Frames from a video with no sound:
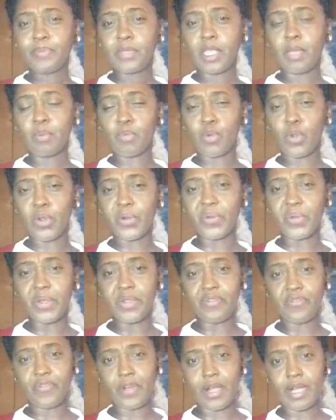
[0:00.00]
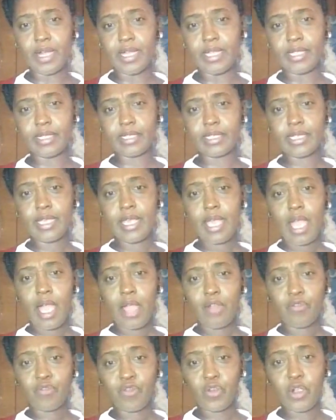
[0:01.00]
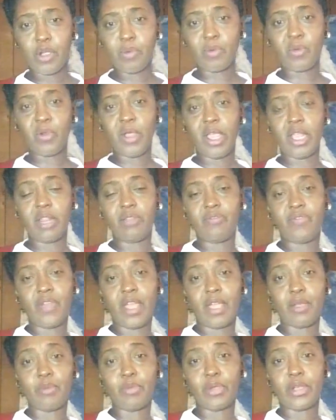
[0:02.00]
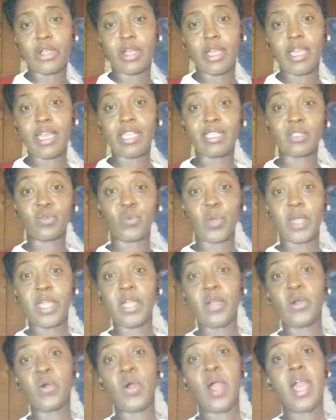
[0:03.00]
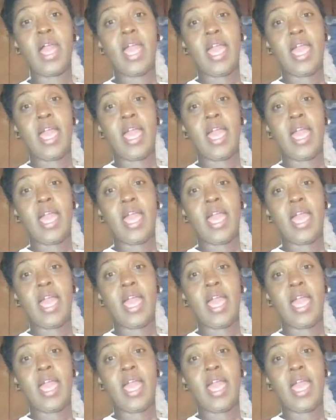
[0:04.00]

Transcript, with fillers: embroidery font from Creative Fabrica as well.